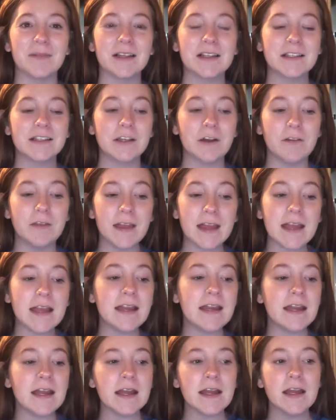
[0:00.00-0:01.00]
So
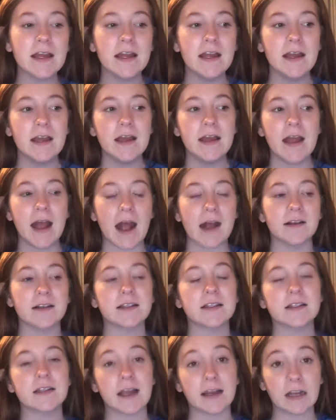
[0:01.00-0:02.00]
then
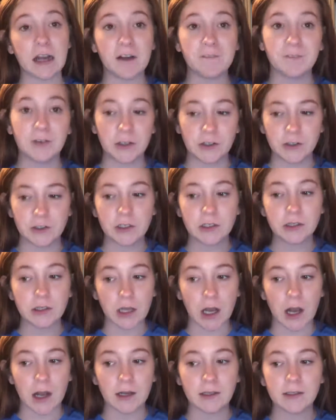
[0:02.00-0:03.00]
as I got further
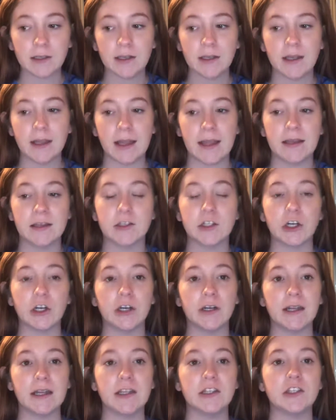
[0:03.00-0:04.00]
along, it
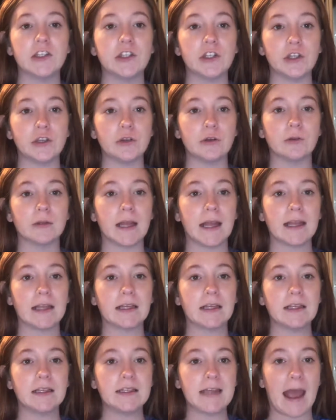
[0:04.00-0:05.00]
turned into like
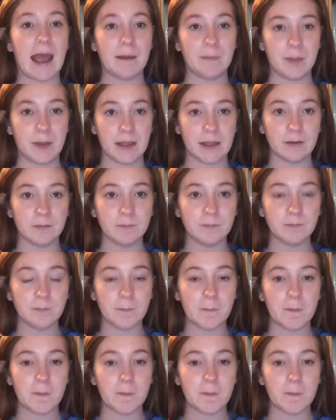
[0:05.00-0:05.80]
tapping,